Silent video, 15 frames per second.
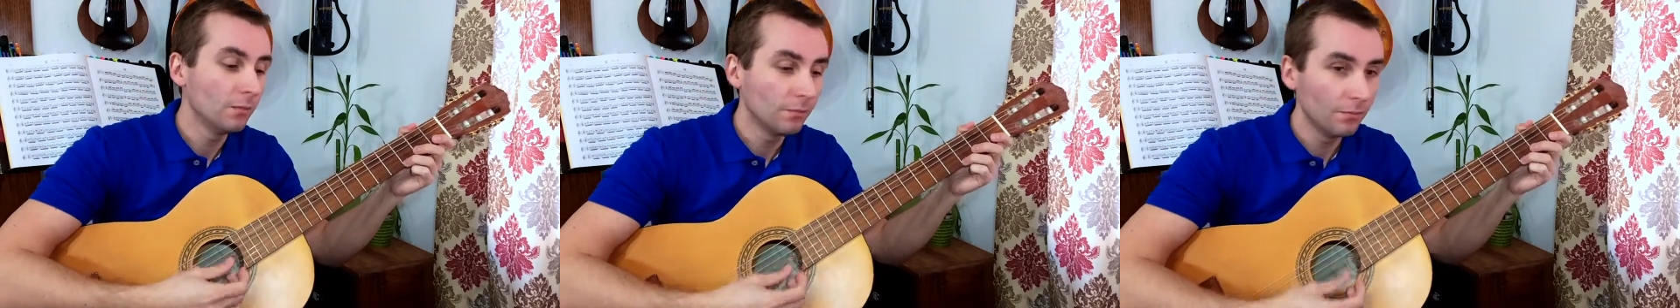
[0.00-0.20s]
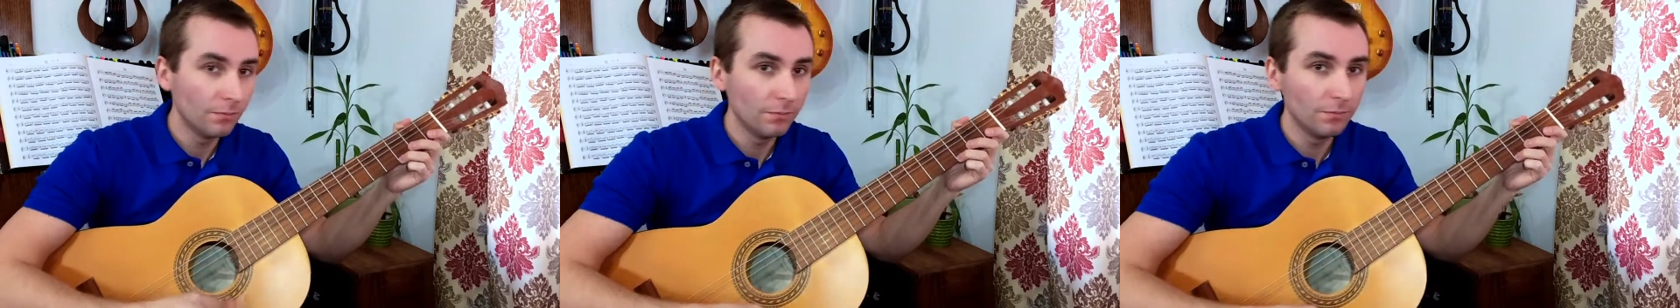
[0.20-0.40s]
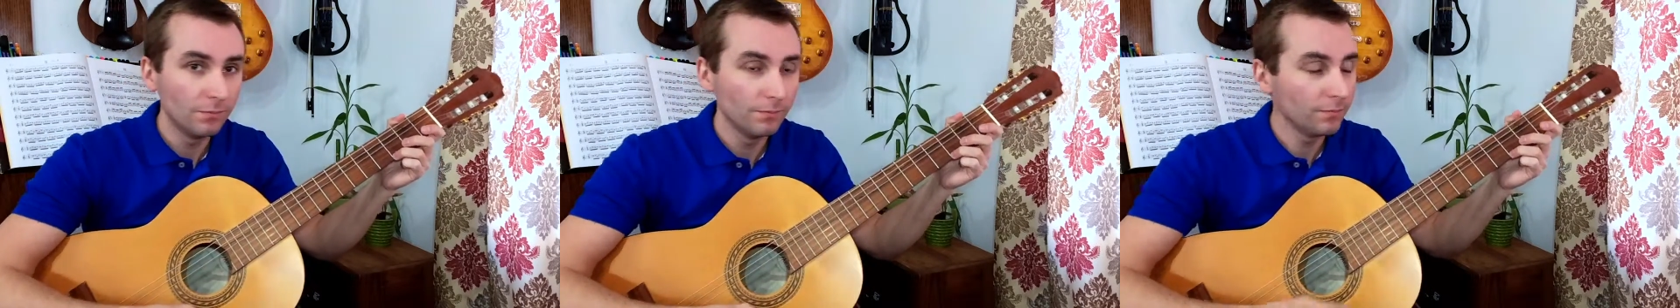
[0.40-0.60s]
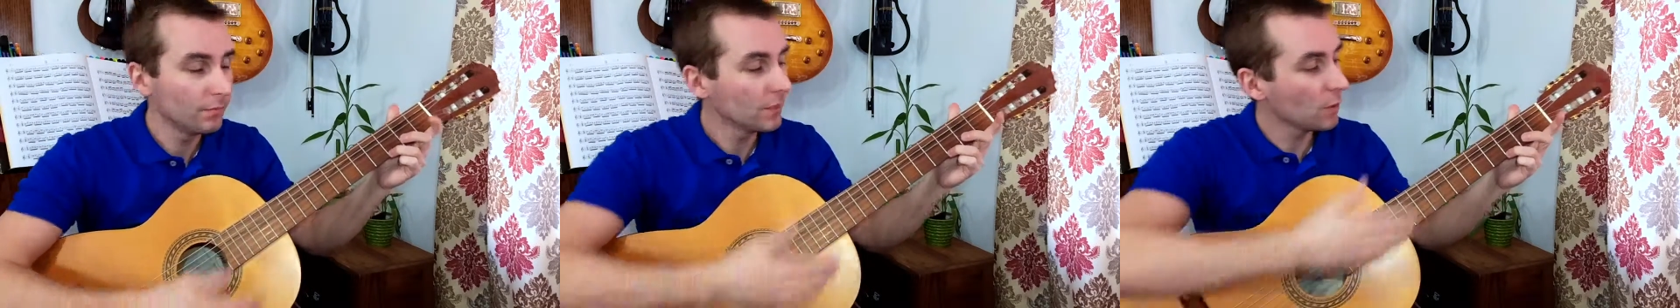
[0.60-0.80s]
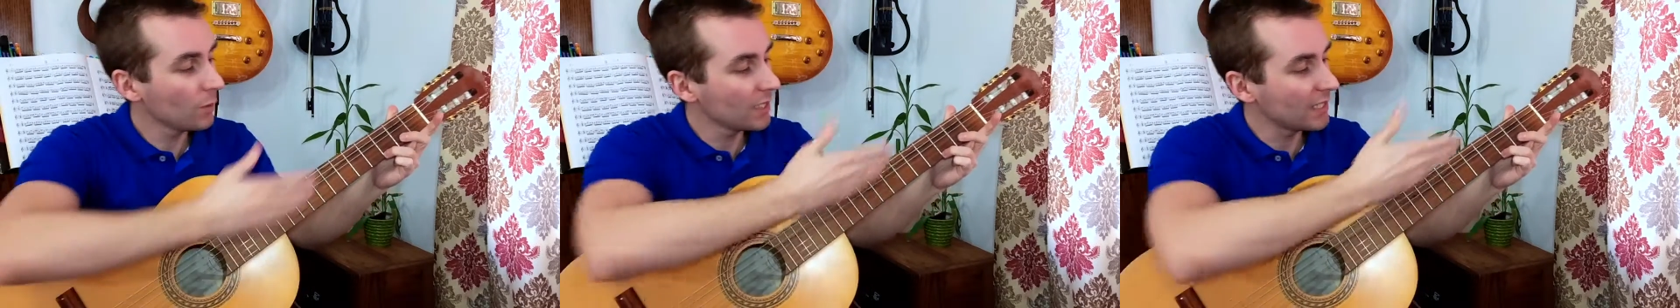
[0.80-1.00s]

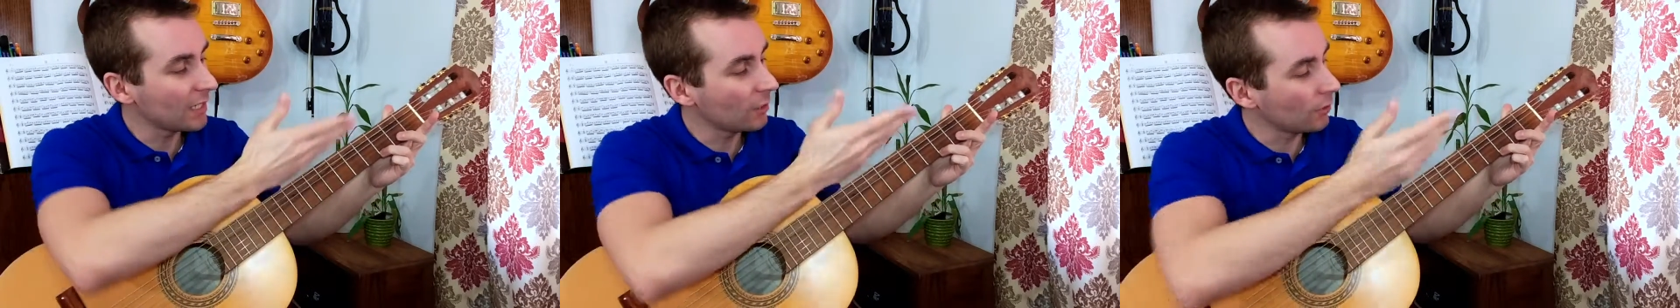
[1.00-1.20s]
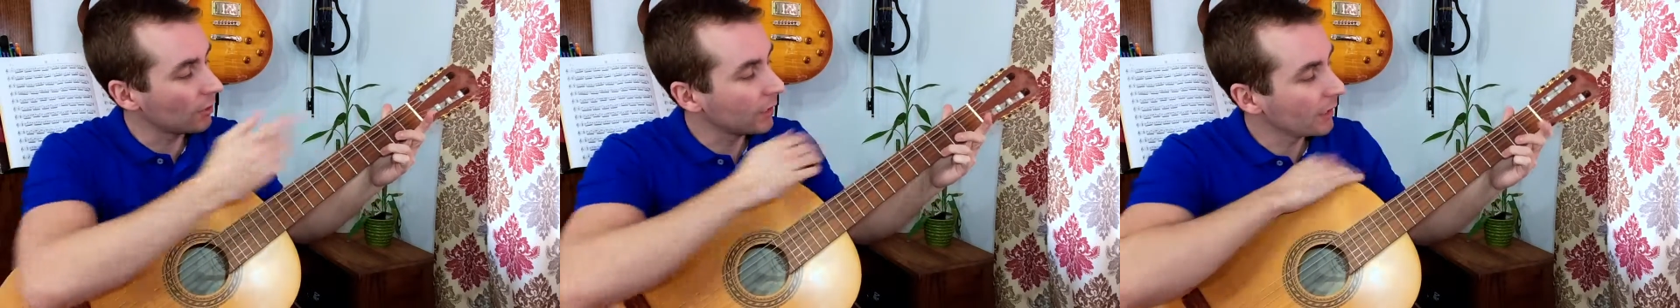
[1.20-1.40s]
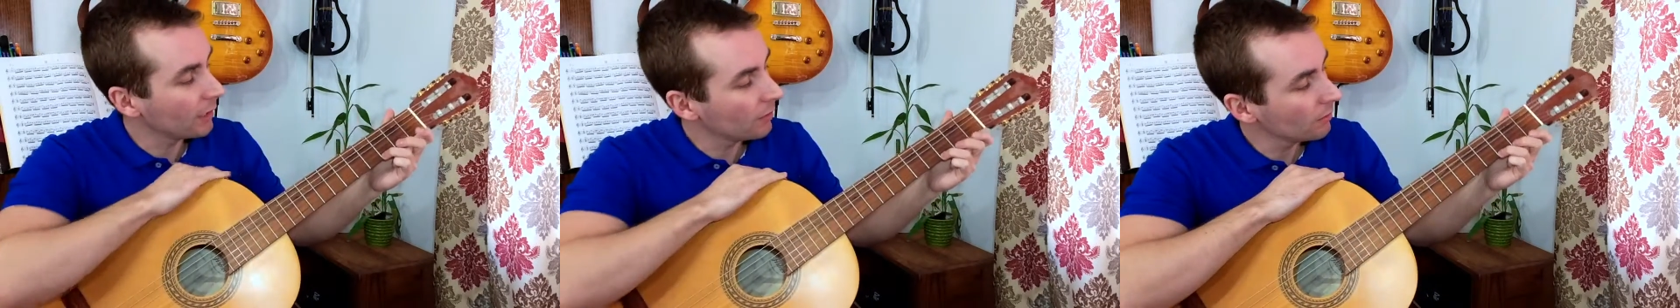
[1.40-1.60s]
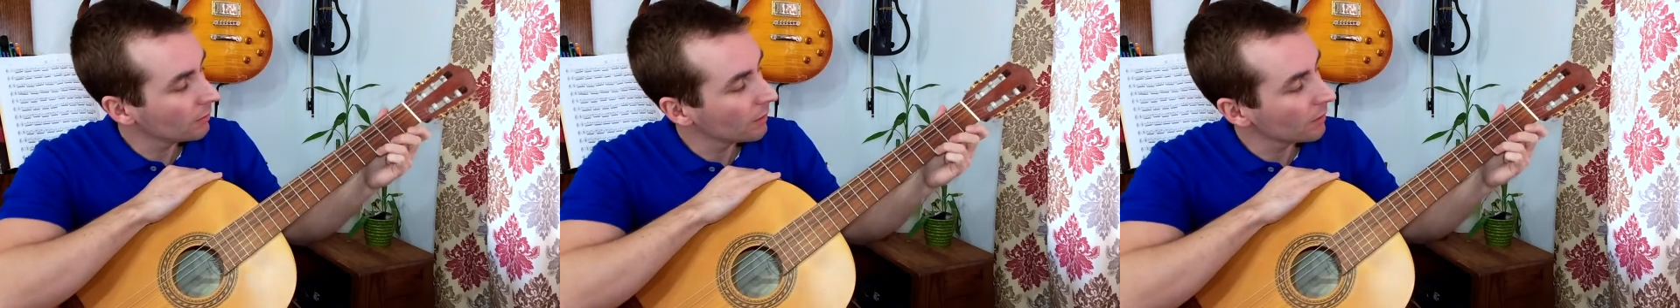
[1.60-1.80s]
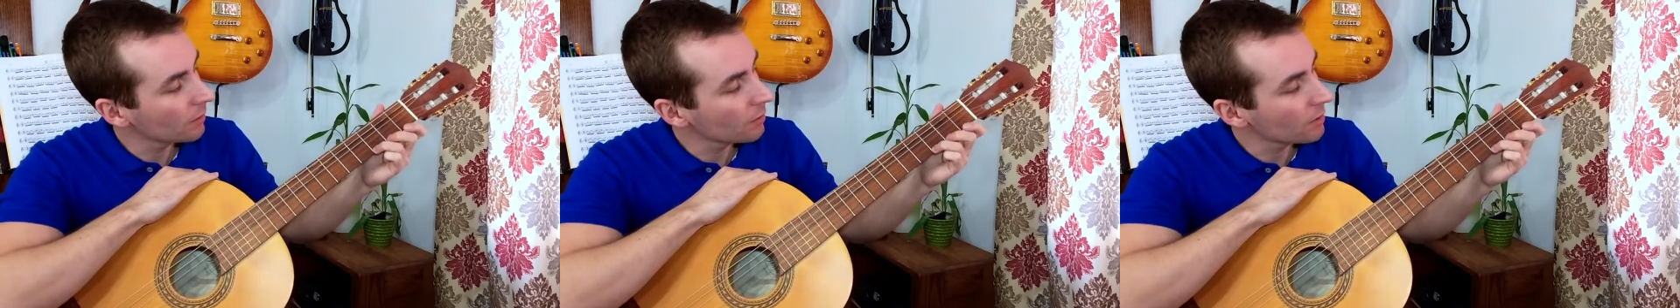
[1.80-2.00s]
So what does that look like?
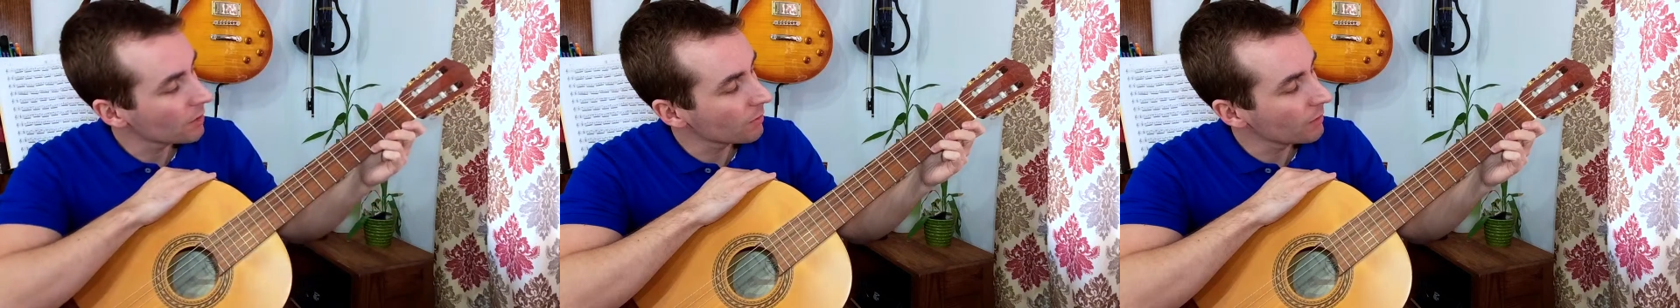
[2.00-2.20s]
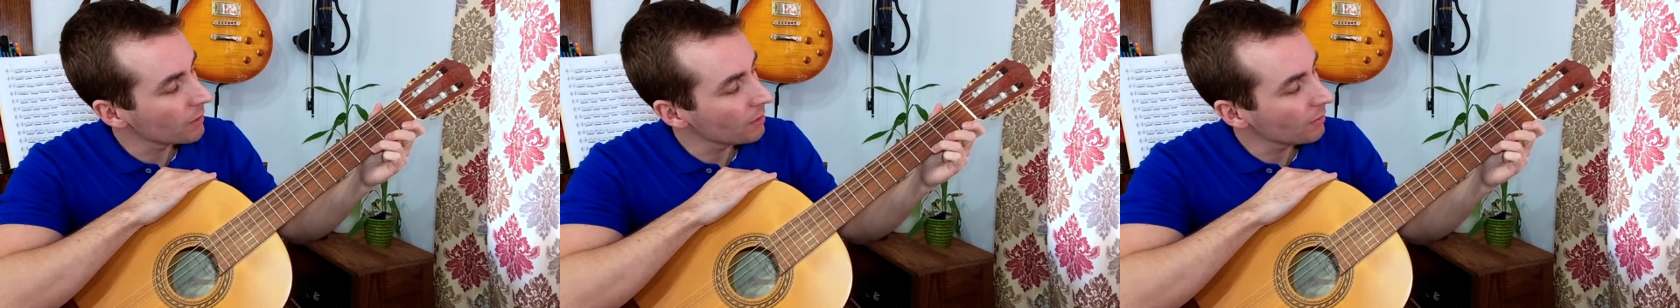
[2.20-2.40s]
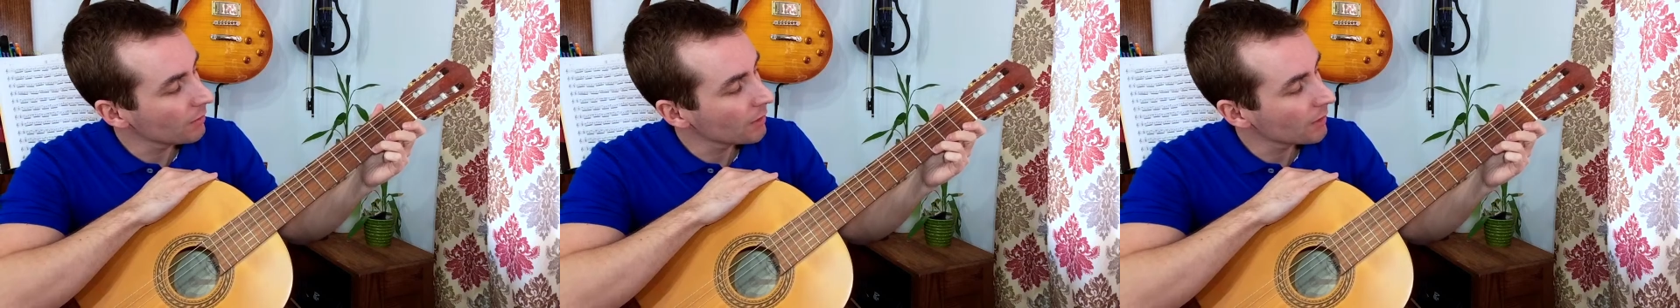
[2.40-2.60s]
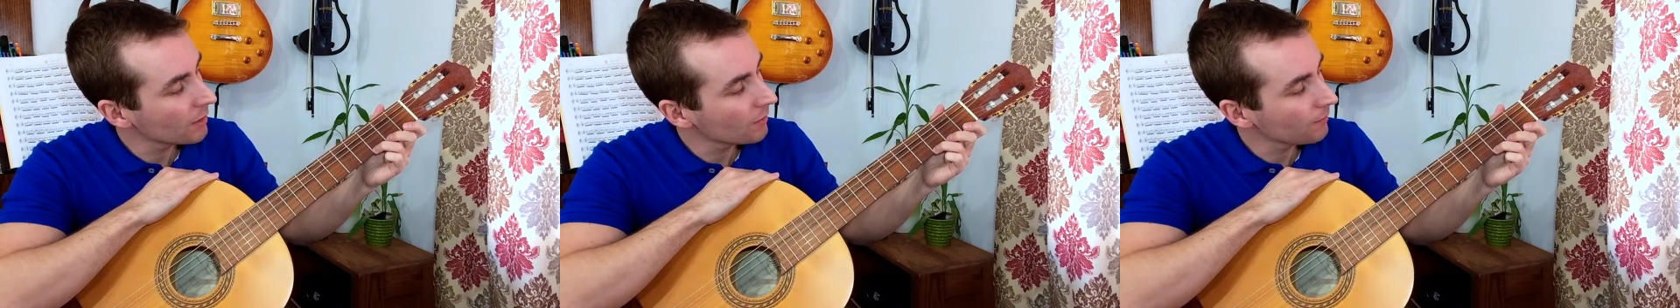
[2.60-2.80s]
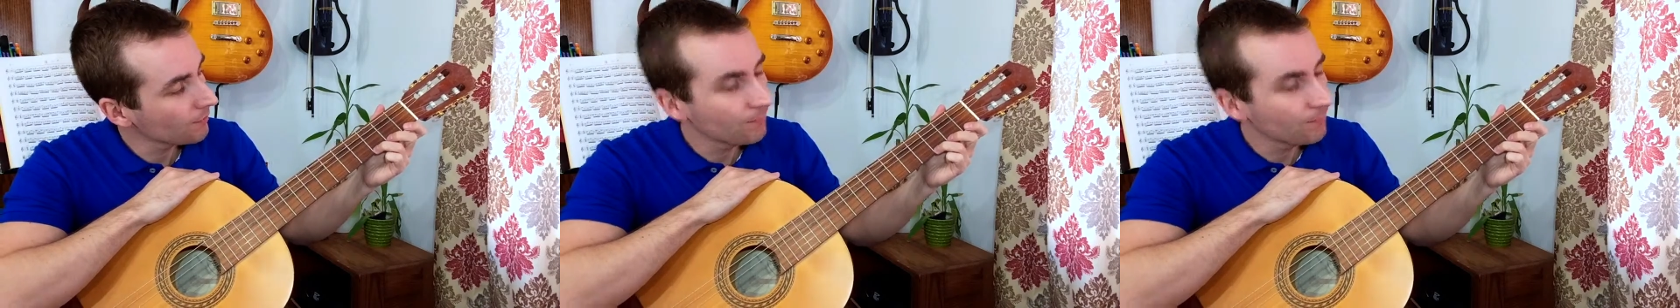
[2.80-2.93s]
We got those 3 notes.